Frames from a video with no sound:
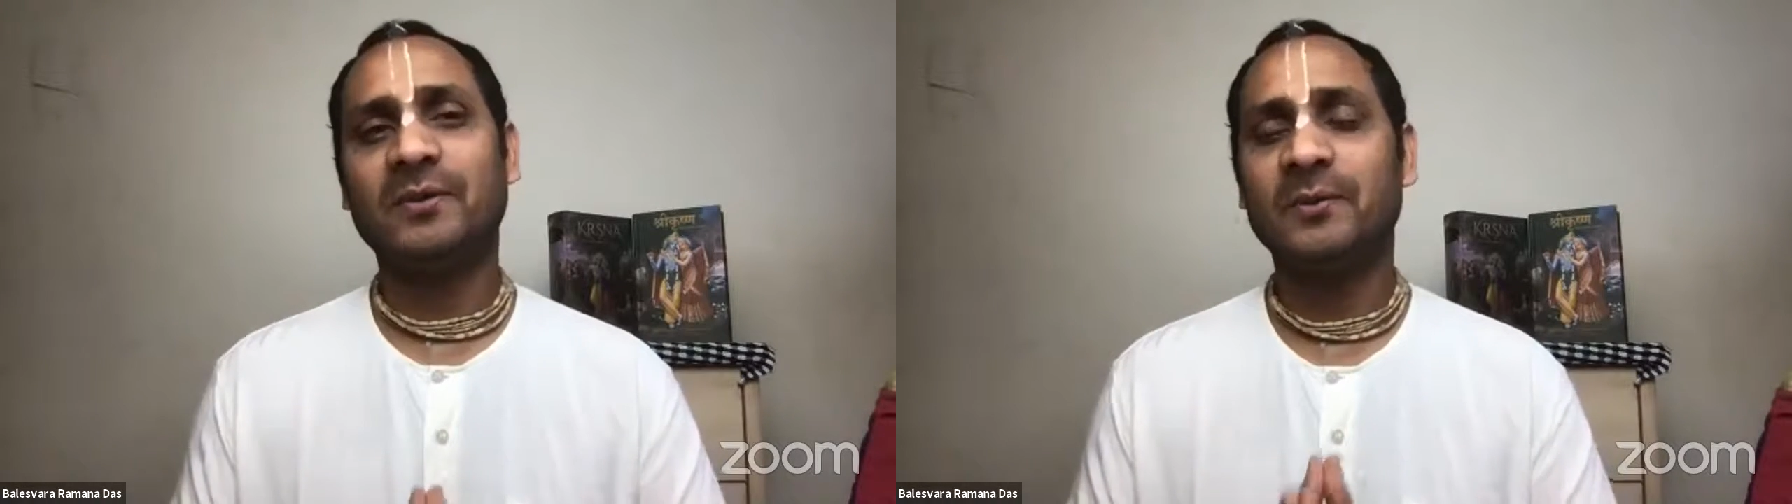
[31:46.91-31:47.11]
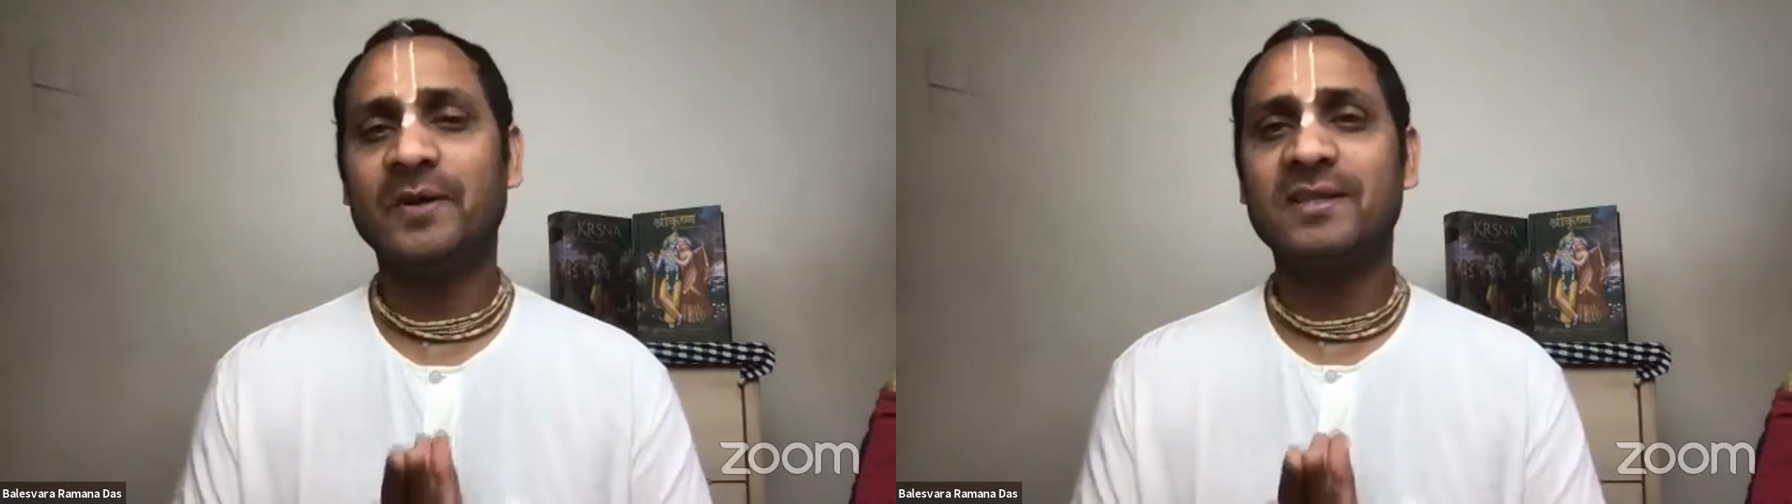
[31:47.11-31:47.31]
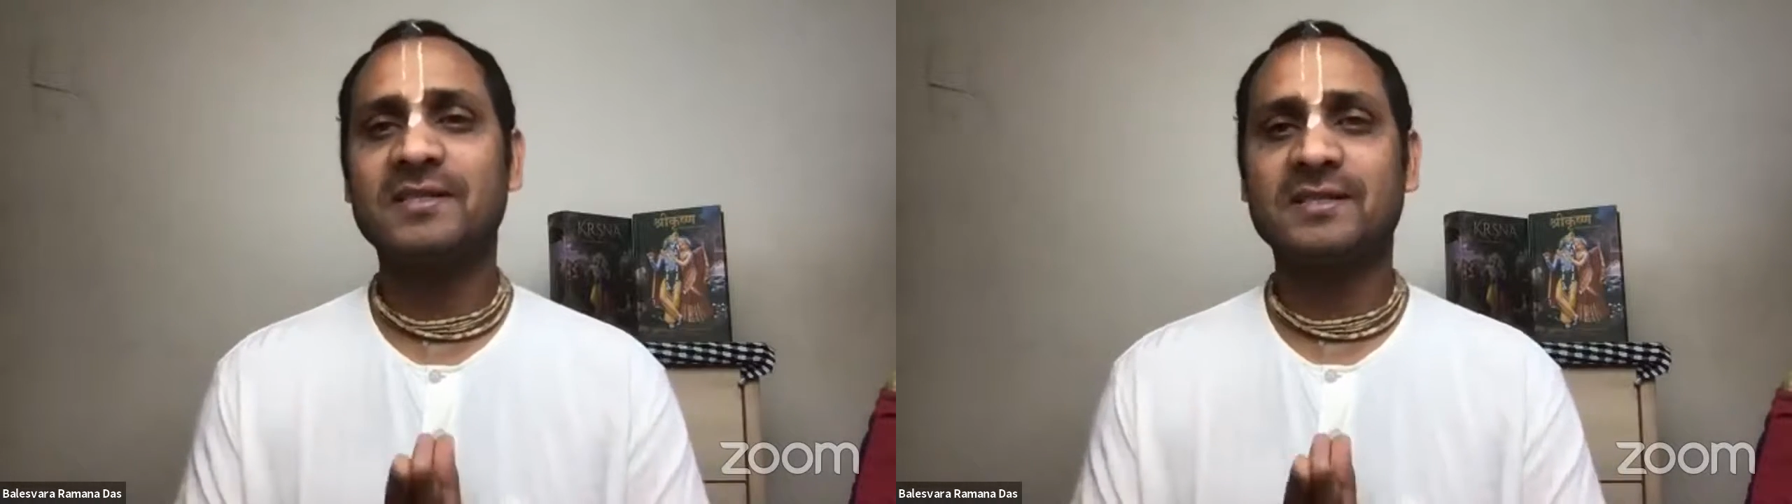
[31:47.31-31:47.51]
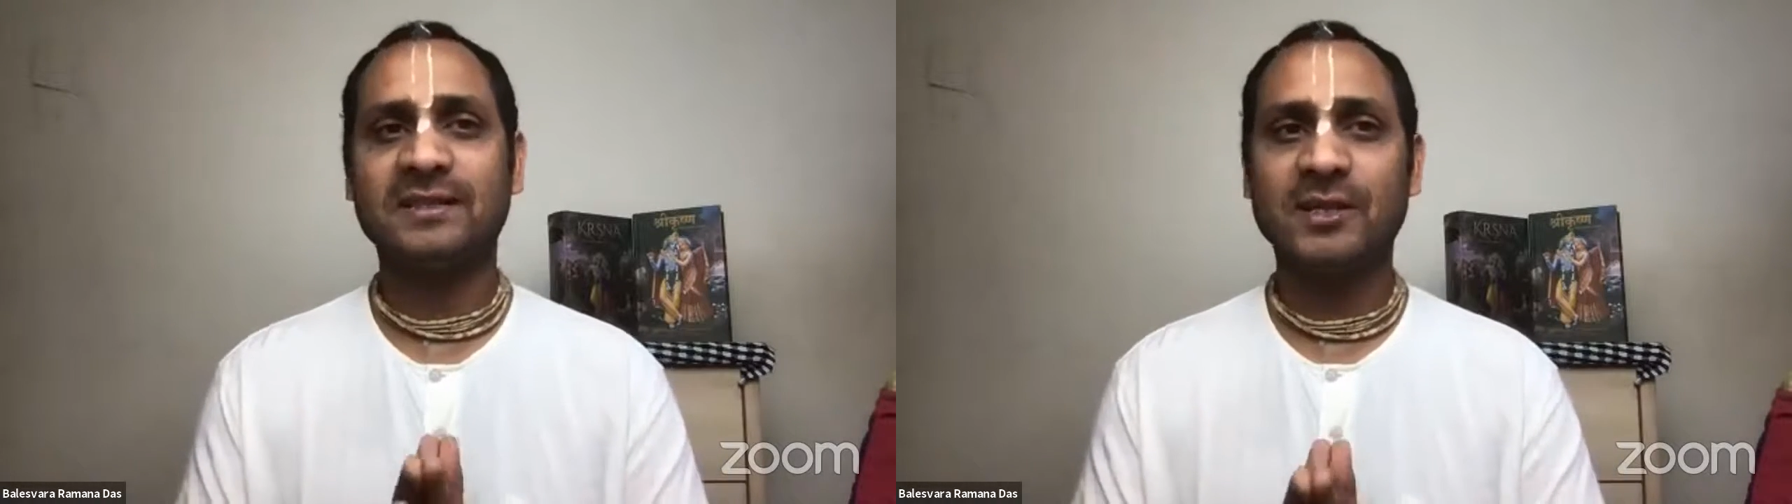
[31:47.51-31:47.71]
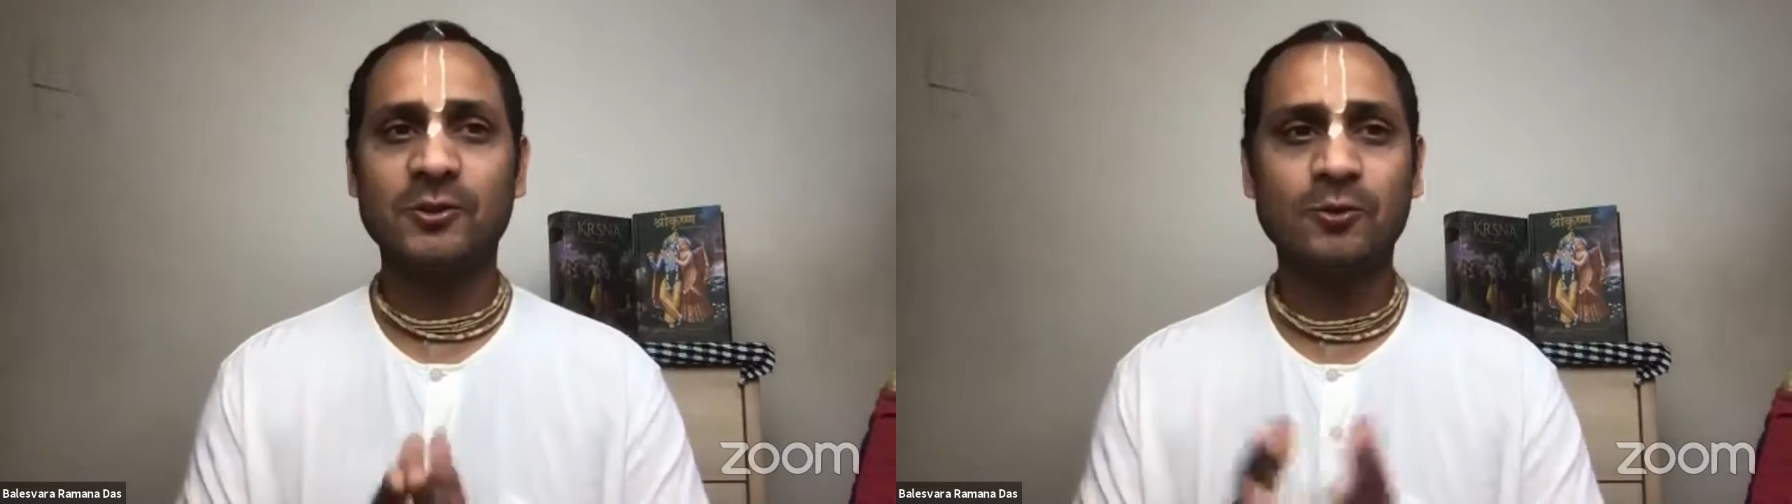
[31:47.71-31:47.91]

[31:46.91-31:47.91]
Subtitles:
It means there is